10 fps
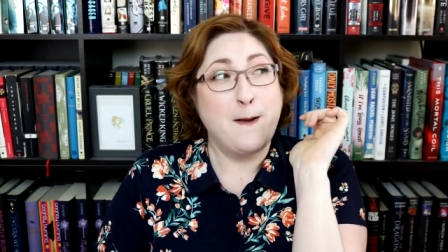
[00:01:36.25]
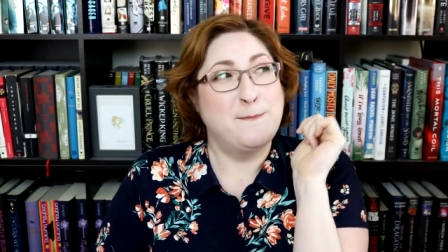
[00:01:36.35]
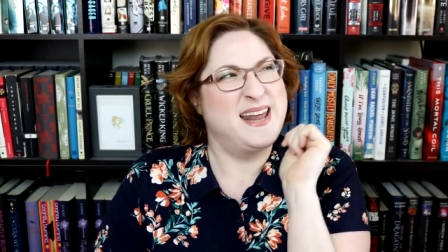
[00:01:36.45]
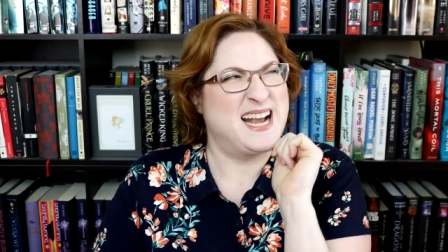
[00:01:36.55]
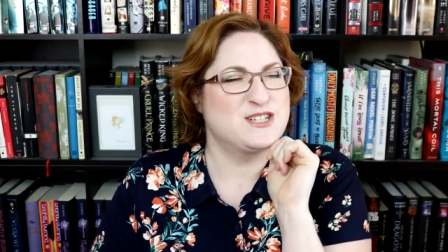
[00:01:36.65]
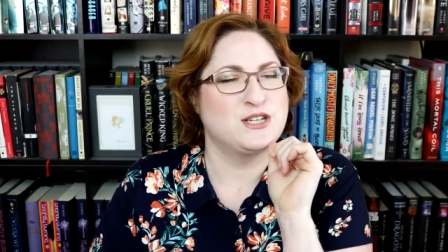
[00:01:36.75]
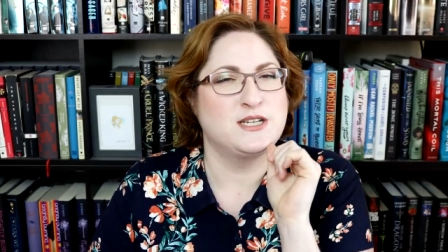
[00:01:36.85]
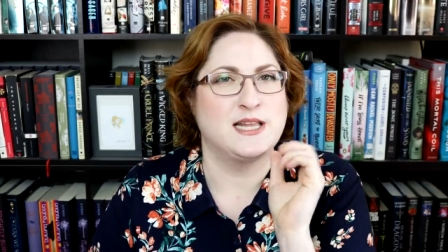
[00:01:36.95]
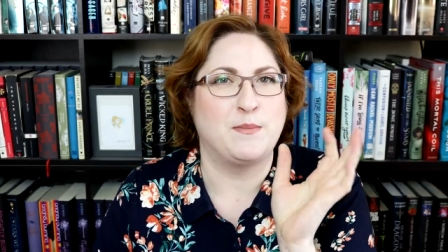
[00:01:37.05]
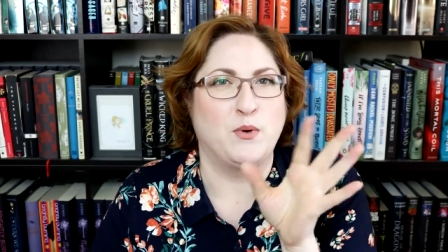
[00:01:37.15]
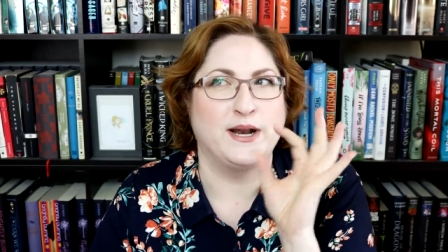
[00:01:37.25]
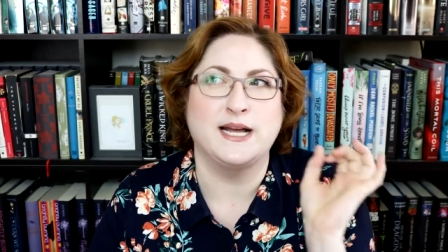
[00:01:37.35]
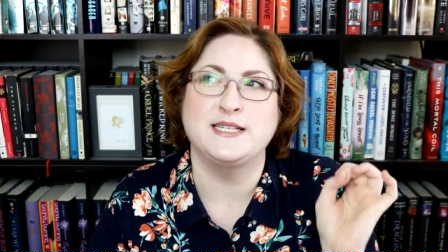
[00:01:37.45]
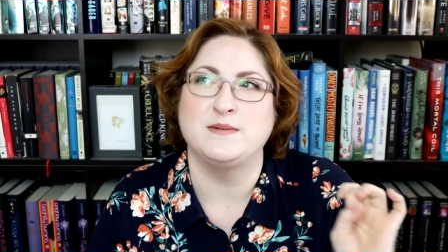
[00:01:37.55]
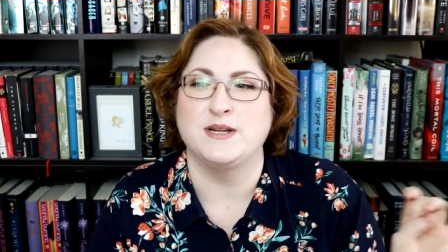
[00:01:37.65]
But actually to that point,
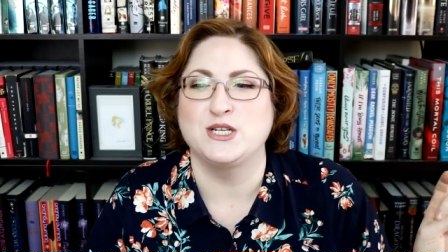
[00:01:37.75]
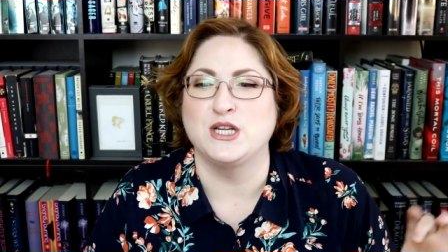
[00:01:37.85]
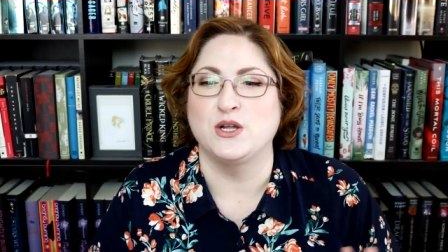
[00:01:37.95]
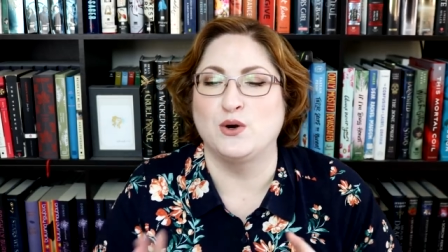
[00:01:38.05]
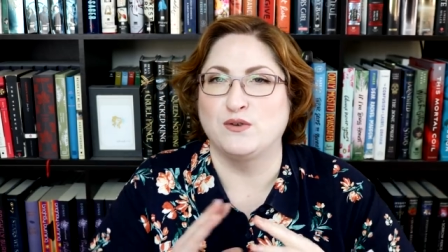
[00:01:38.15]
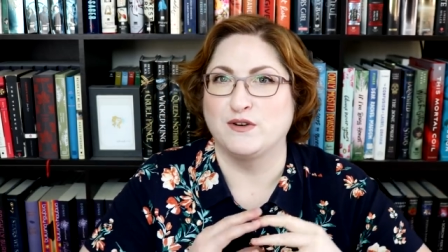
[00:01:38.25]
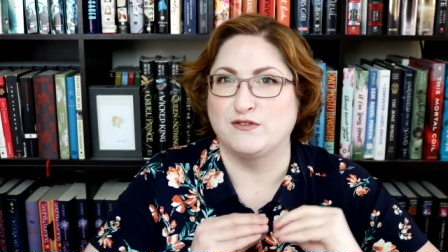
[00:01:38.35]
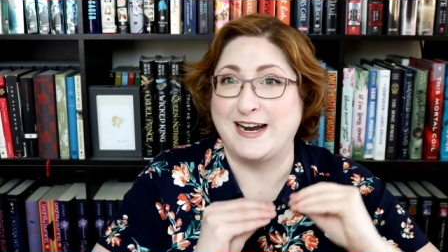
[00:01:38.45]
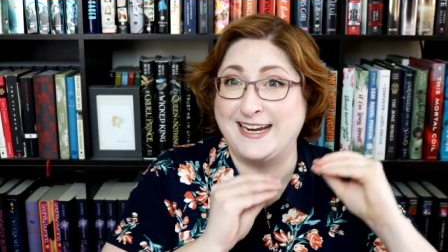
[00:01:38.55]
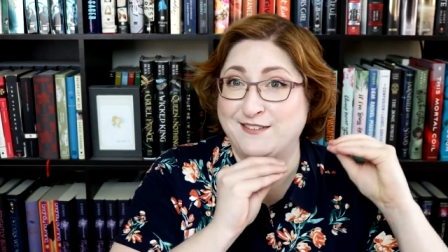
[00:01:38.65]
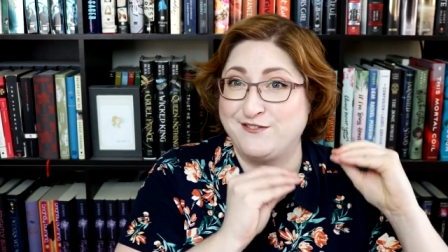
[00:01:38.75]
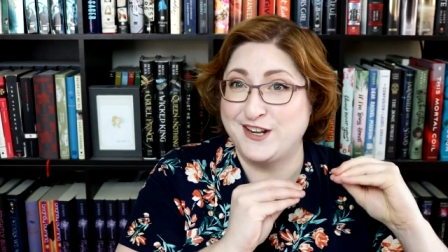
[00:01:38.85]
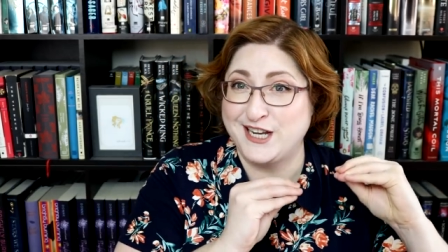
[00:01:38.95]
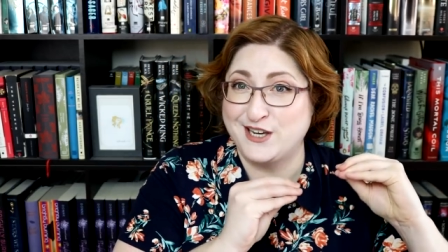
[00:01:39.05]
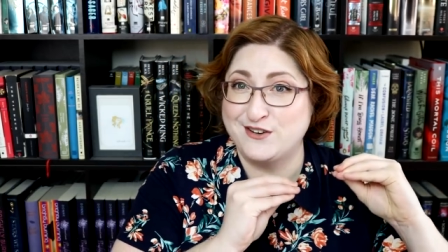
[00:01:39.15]
I did mention in the overwriting
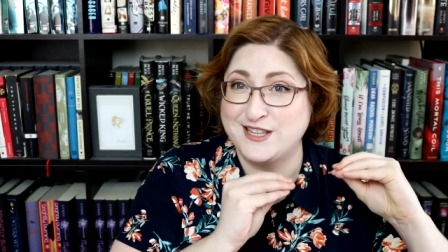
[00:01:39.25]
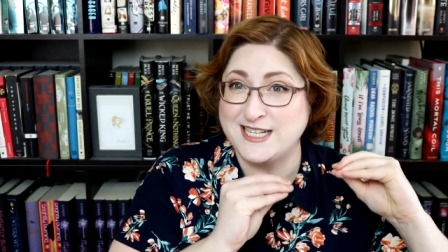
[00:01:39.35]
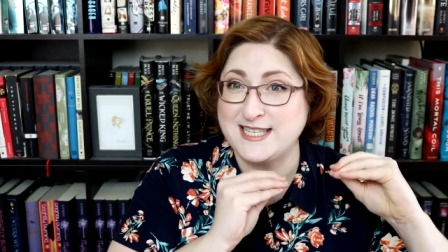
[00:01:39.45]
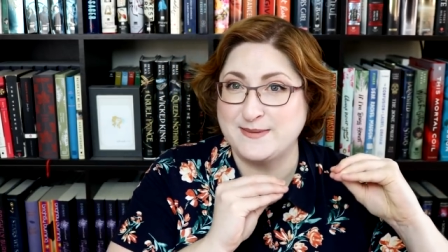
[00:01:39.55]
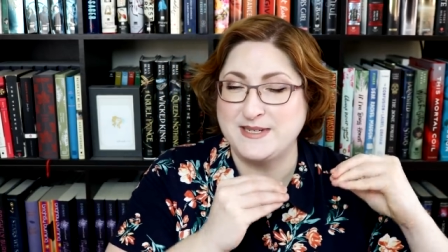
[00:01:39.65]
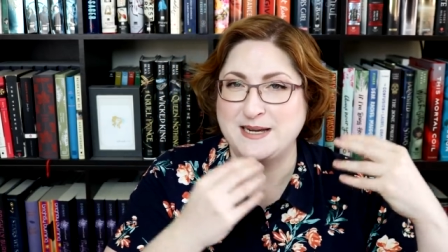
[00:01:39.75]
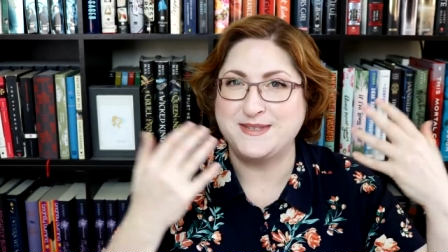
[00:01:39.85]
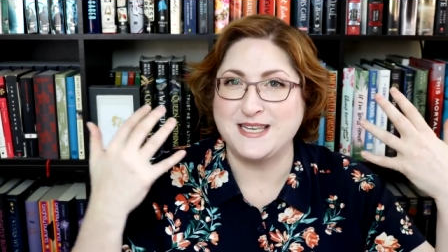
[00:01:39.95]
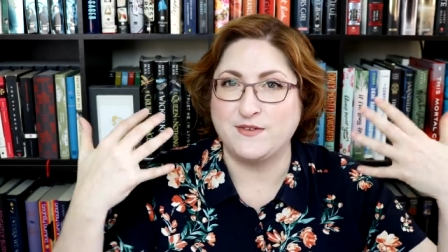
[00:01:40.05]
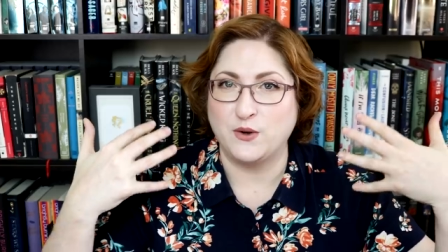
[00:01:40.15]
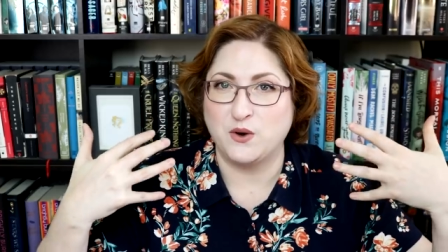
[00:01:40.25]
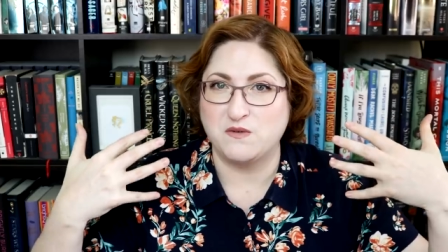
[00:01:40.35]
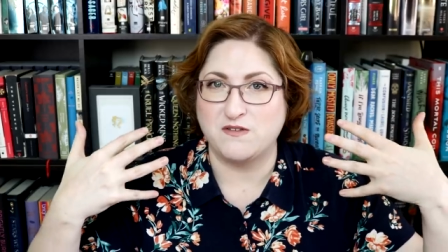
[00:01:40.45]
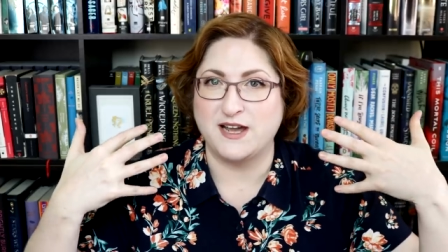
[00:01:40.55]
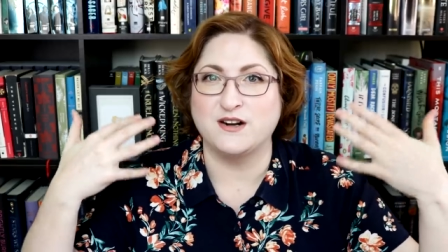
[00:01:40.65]
video that sometimes even
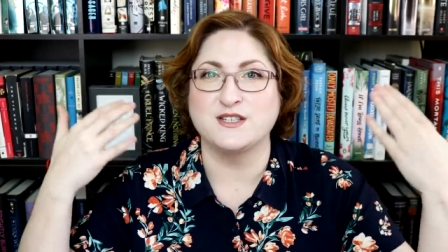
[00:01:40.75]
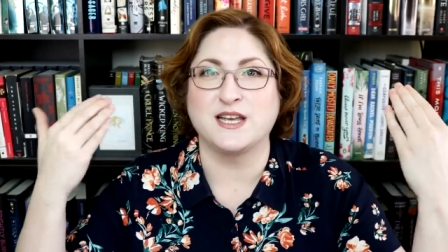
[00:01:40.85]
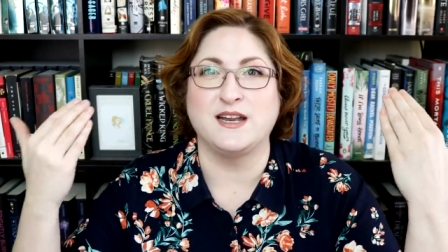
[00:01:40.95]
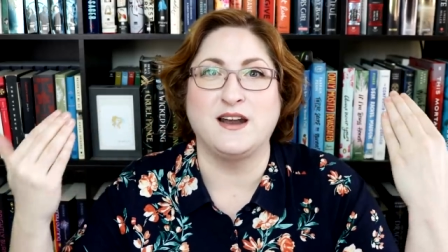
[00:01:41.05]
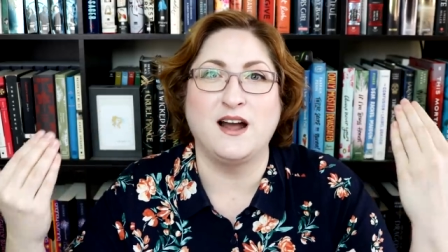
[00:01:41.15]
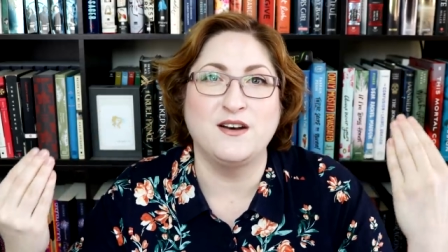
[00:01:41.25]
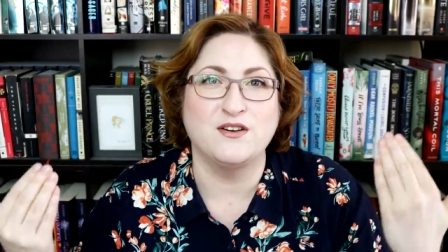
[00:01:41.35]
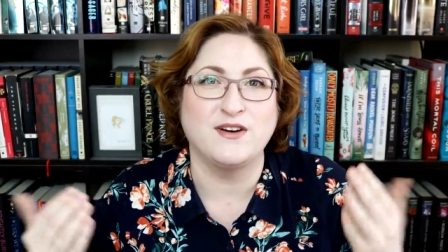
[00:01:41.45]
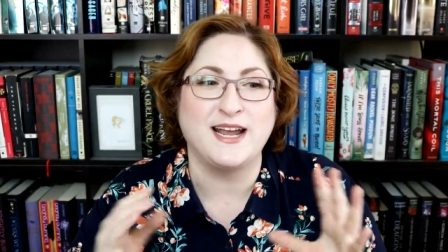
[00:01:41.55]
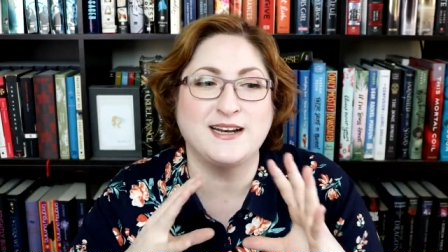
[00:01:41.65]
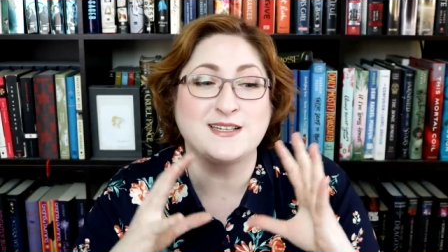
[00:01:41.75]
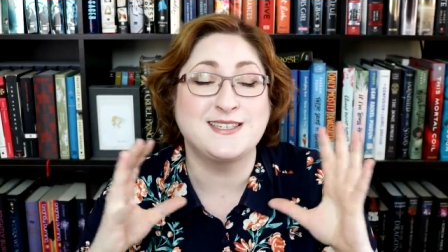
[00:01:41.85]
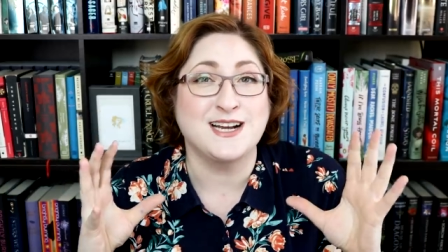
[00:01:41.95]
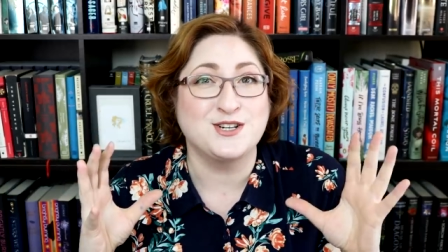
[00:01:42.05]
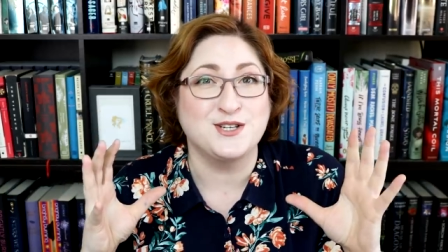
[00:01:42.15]
overwriters can underwrite
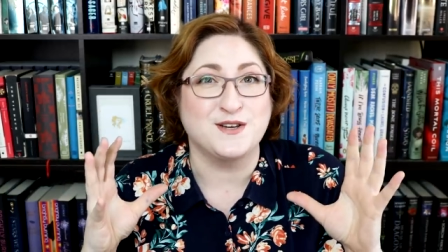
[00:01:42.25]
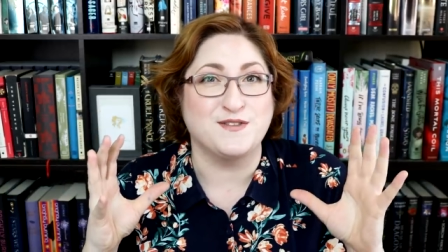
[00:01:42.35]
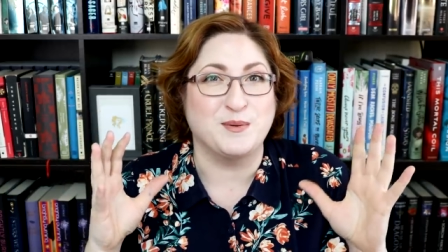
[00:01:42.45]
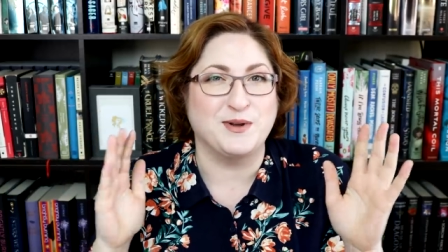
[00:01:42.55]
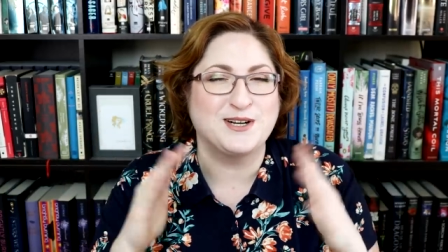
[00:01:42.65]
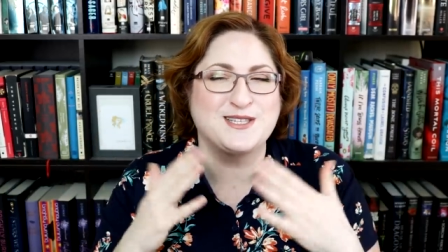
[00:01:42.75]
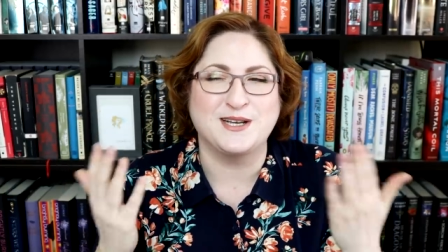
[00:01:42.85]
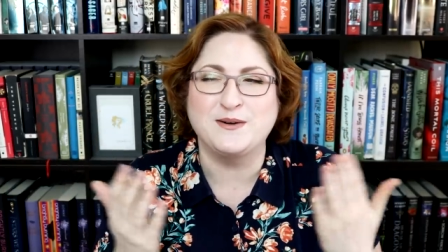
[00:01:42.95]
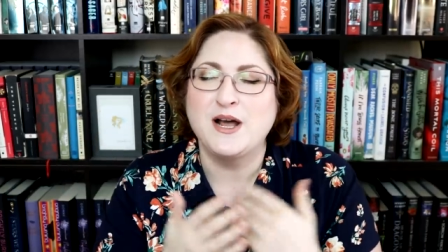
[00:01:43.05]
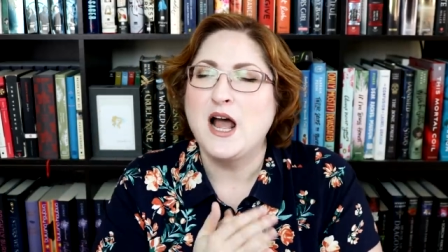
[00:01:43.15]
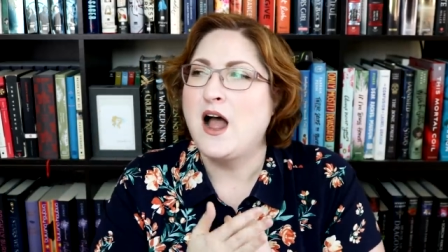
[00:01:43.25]
sections of their books. So